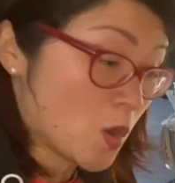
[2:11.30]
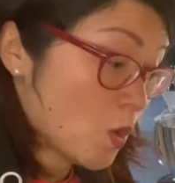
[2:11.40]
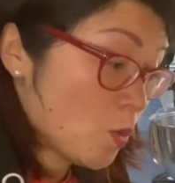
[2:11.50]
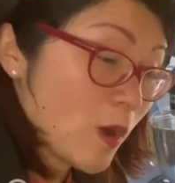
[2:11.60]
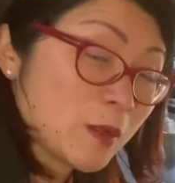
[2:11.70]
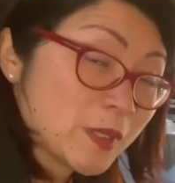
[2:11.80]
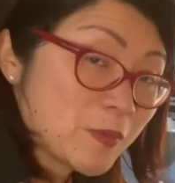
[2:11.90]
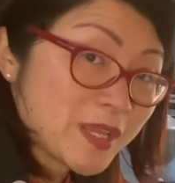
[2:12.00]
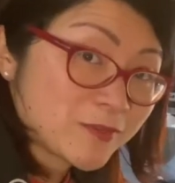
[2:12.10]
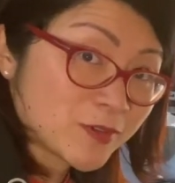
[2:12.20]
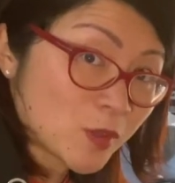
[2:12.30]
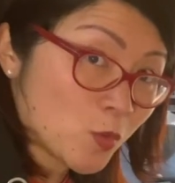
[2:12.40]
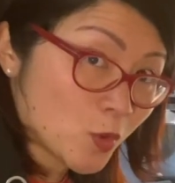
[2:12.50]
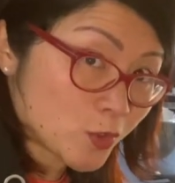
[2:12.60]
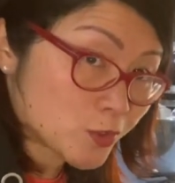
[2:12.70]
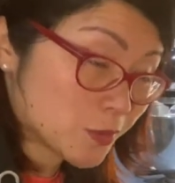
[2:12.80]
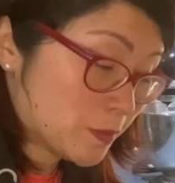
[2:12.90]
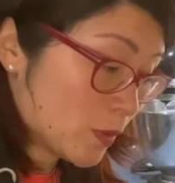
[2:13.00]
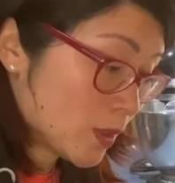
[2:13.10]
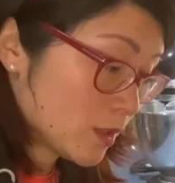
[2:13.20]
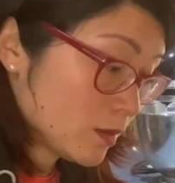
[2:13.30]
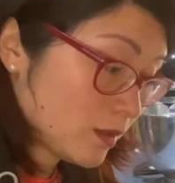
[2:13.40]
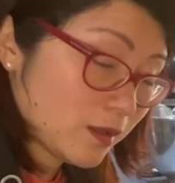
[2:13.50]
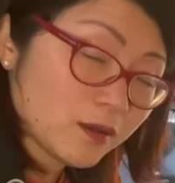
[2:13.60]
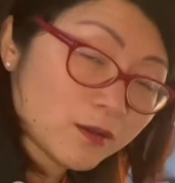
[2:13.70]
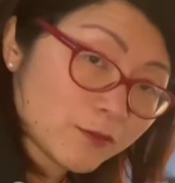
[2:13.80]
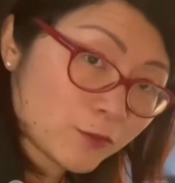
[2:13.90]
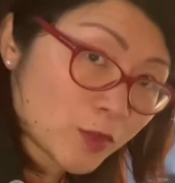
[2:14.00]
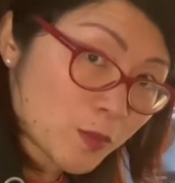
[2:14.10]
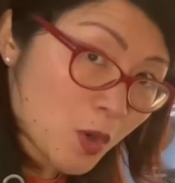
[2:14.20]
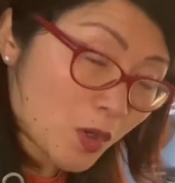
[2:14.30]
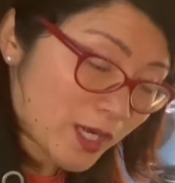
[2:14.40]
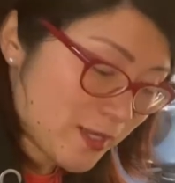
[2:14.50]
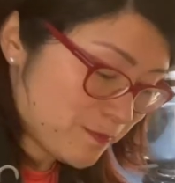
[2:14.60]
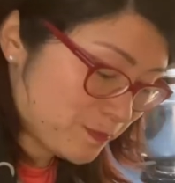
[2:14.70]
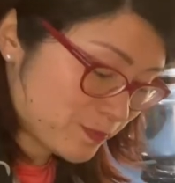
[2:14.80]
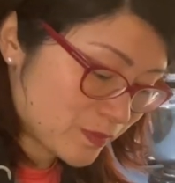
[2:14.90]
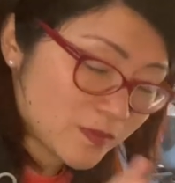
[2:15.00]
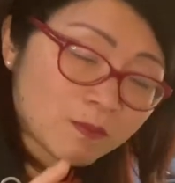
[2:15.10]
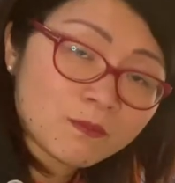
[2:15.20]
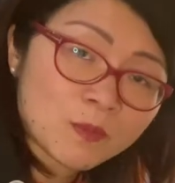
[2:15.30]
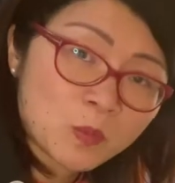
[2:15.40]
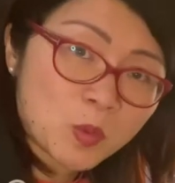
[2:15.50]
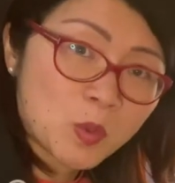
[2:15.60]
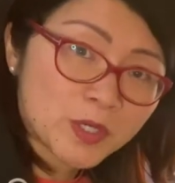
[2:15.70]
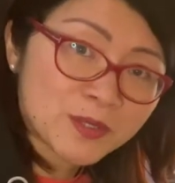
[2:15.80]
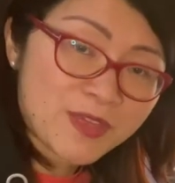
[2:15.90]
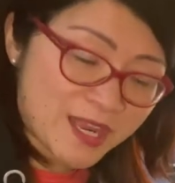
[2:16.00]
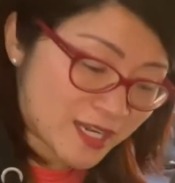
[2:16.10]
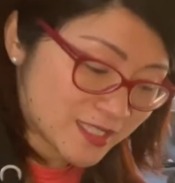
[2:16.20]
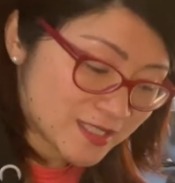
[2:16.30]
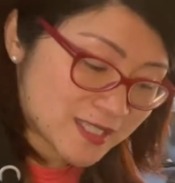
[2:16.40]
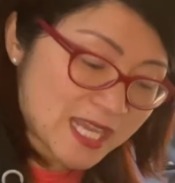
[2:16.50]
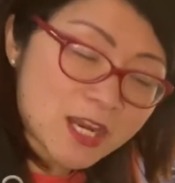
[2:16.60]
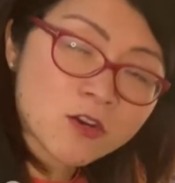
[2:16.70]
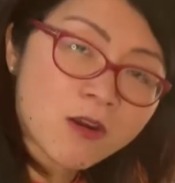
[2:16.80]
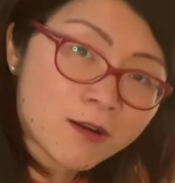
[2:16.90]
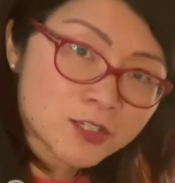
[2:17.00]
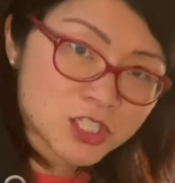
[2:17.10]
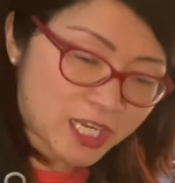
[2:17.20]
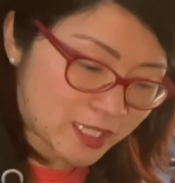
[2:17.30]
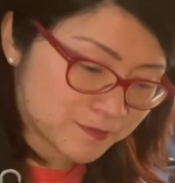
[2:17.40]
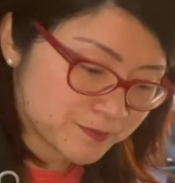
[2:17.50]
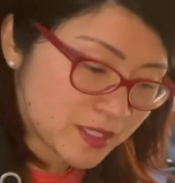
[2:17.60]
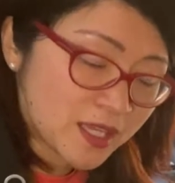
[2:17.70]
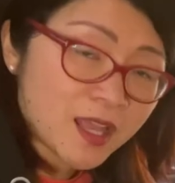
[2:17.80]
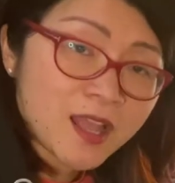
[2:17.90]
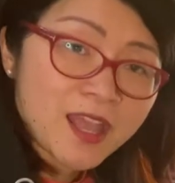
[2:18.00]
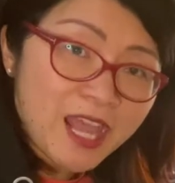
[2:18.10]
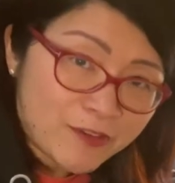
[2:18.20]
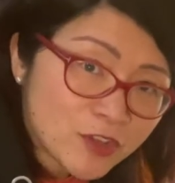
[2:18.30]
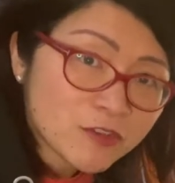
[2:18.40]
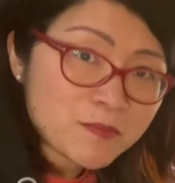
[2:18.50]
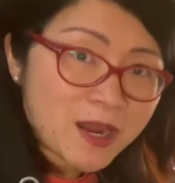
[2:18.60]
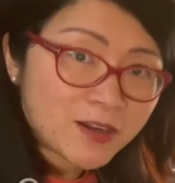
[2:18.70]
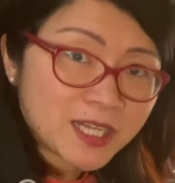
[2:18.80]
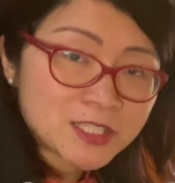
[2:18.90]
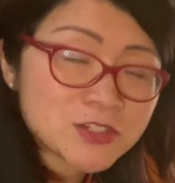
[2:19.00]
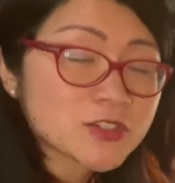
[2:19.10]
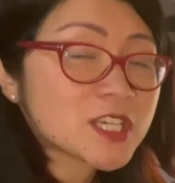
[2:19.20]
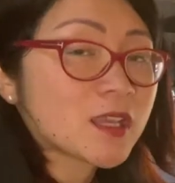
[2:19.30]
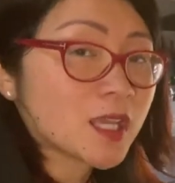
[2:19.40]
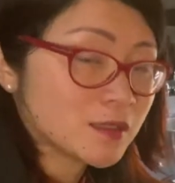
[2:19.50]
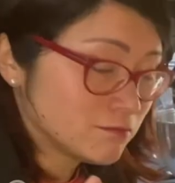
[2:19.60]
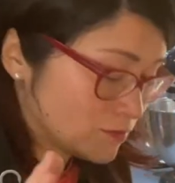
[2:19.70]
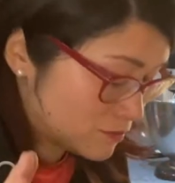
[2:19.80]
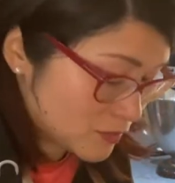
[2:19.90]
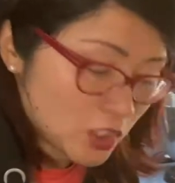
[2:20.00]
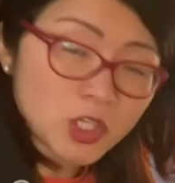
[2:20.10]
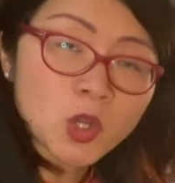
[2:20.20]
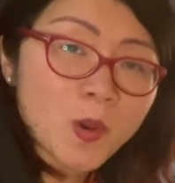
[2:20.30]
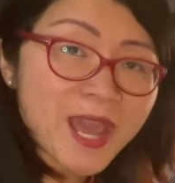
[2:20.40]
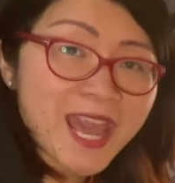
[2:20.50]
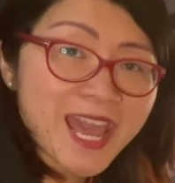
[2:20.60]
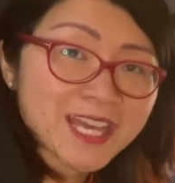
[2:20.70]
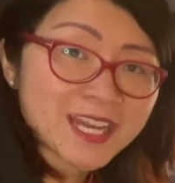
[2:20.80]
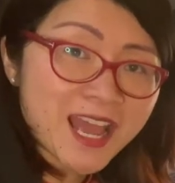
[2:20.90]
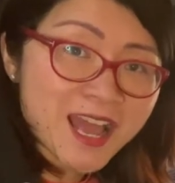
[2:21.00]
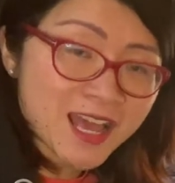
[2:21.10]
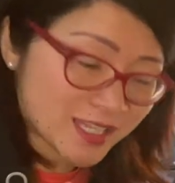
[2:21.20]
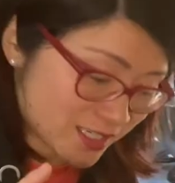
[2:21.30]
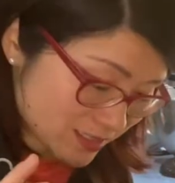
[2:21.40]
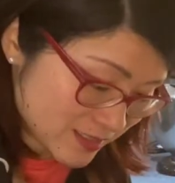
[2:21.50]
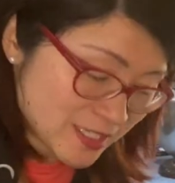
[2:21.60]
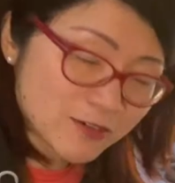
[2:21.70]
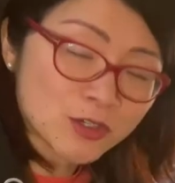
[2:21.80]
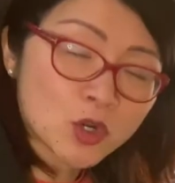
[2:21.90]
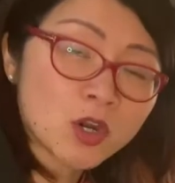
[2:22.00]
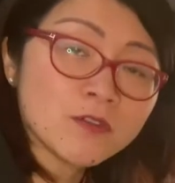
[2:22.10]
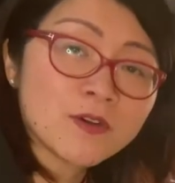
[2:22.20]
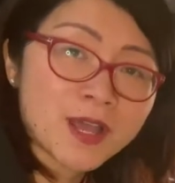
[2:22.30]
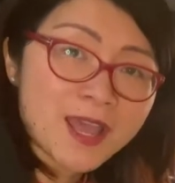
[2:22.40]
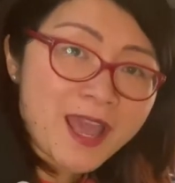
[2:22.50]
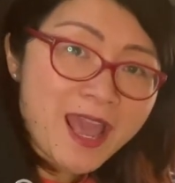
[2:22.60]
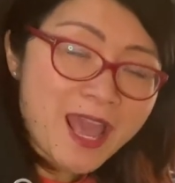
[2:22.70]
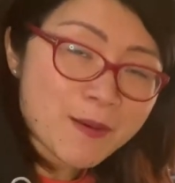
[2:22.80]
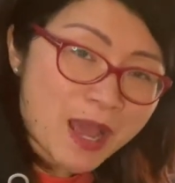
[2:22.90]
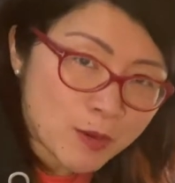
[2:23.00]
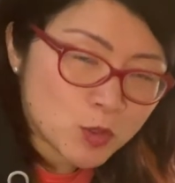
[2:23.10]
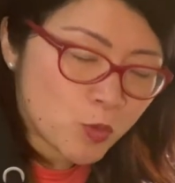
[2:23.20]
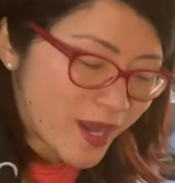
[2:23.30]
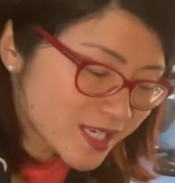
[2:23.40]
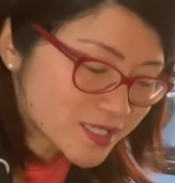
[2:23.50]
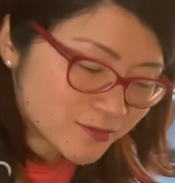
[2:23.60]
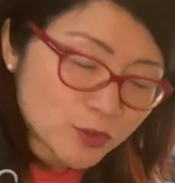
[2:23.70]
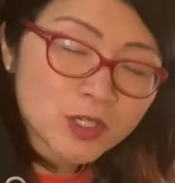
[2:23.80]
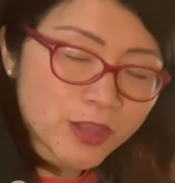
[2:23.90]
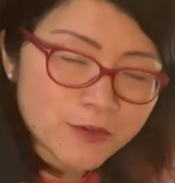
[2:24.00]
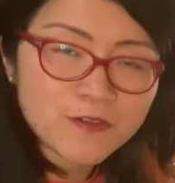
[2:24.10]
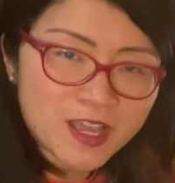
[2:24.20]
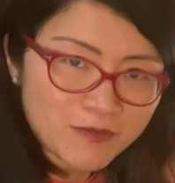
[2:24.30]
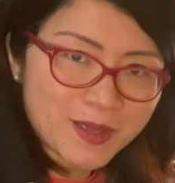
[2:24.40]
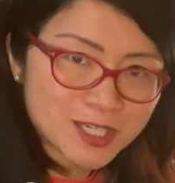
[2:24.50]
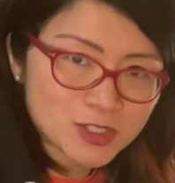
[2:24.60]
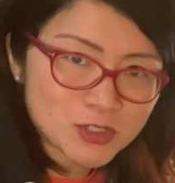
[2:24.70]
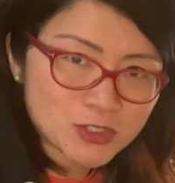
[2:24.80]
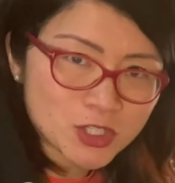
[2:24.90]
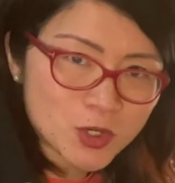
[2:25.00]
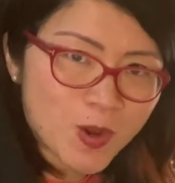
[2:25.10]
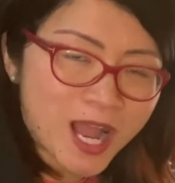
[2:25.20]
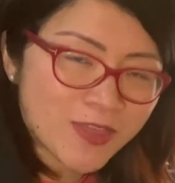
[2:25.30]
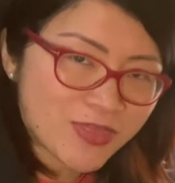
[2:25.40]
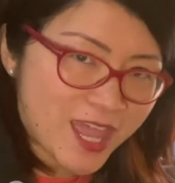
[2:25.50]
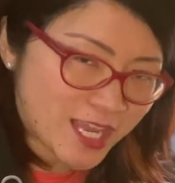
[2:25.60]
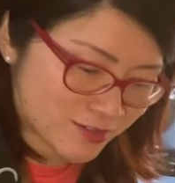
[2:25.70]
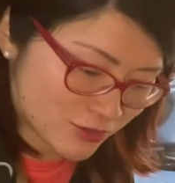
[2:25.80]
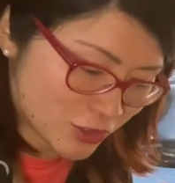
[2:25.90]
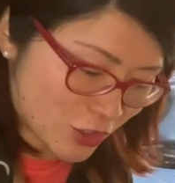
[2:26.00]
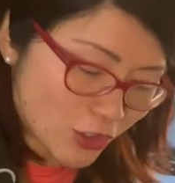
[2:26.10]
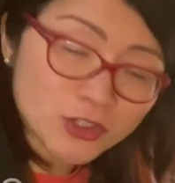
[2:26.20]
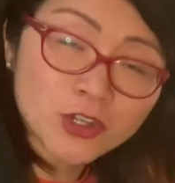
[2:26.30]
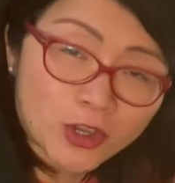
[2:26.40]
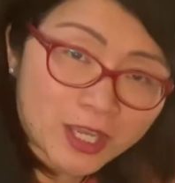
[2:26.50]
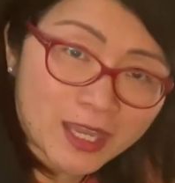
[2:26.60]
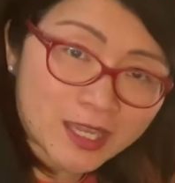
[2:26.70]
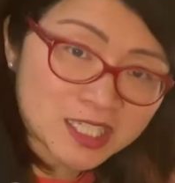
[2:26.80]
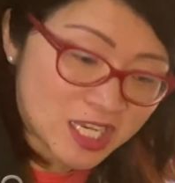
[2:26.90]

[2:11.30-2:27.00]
While we wait for the water to boil for the broccoli, we want to then sear our chicken. If you've marinated your chicken, you can go ahead and sear it off. Um, I would wait for another five minutes or so and then start cooking it.